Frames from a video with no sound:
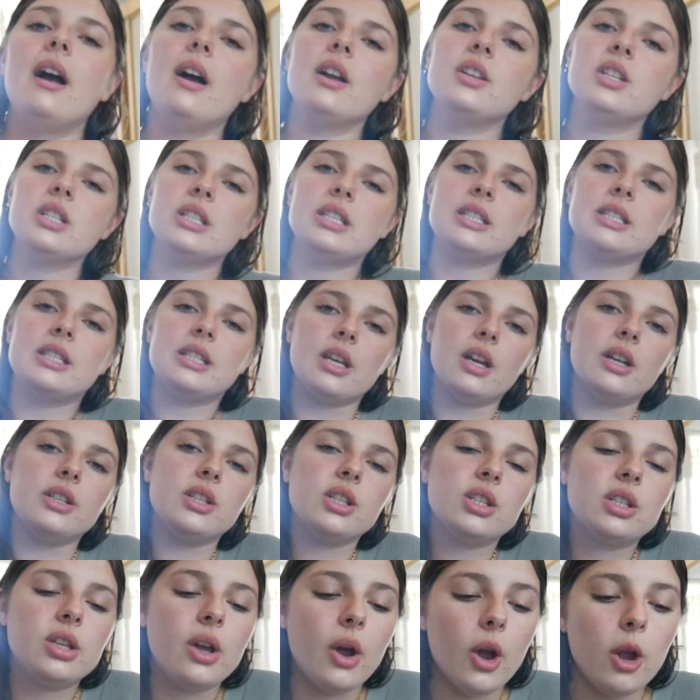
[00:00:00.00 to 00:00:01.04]

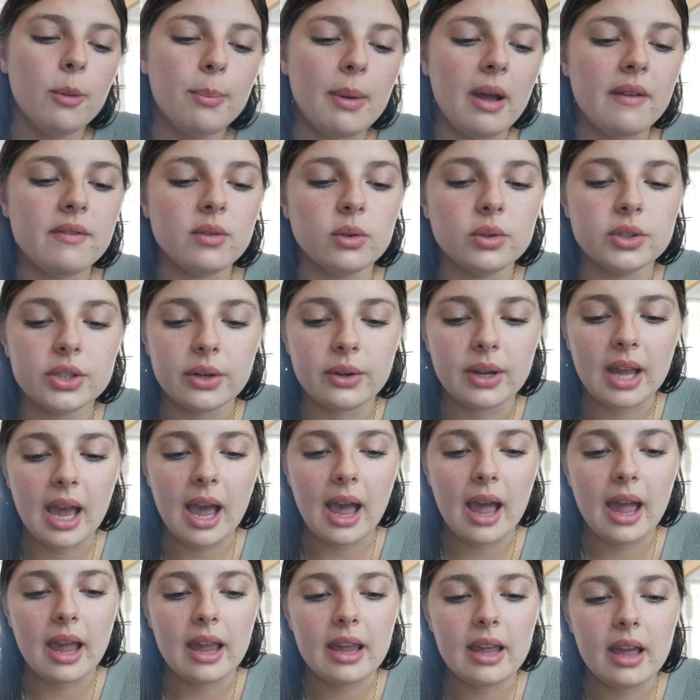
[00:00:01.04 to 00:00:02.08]
just hope everyone's
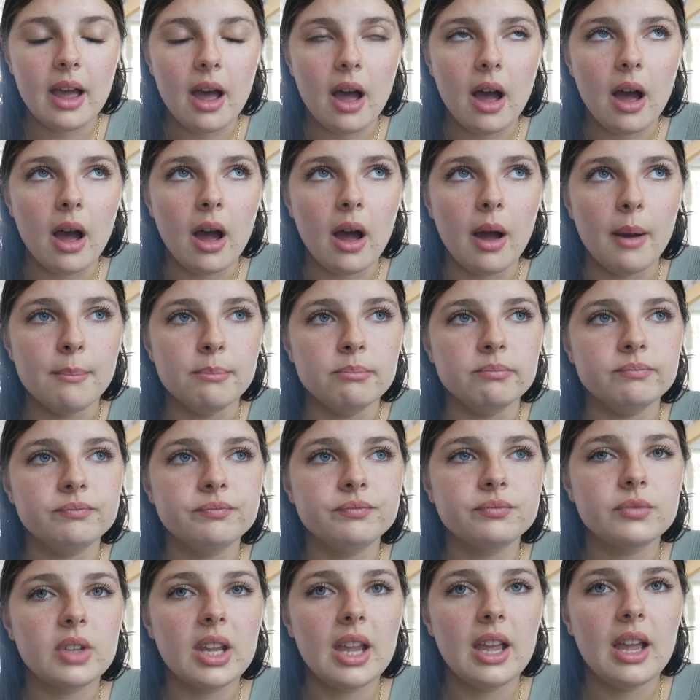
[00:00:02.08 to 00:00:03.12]
okay.
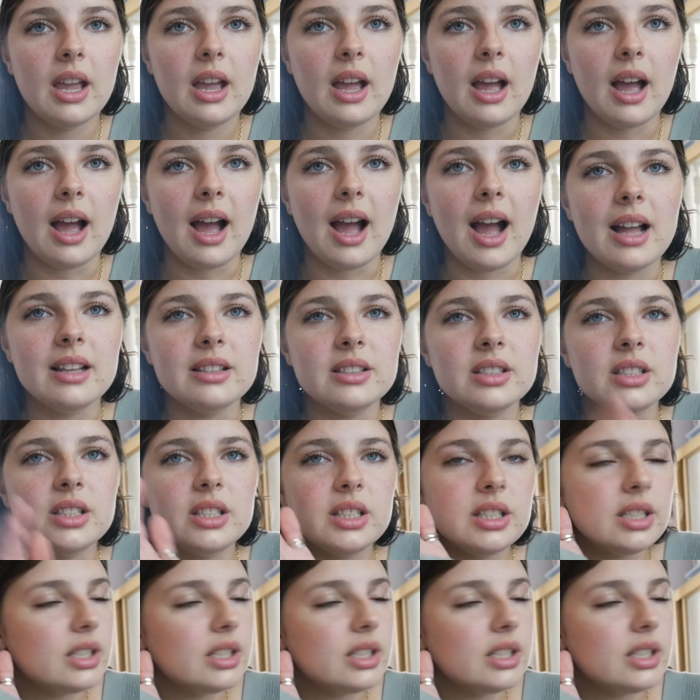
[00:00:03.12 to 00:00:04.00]
And